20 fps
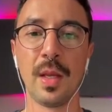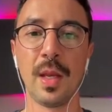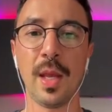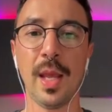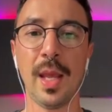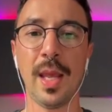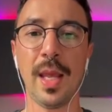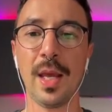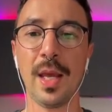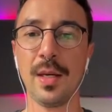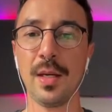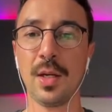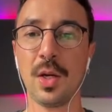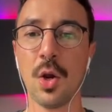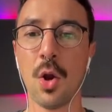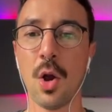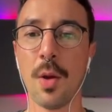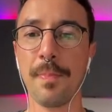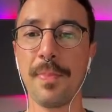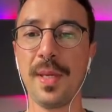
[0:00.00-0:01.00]
And
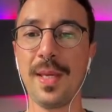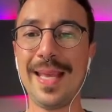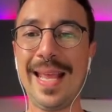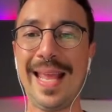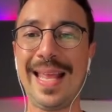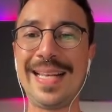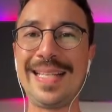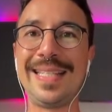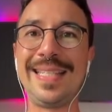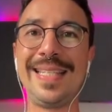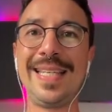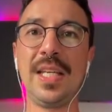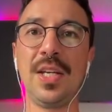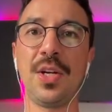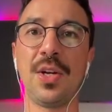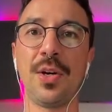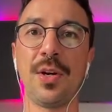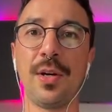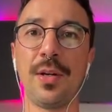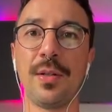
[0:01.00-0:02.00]
copy and
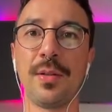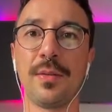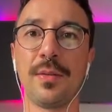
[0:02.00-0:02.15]
tinker.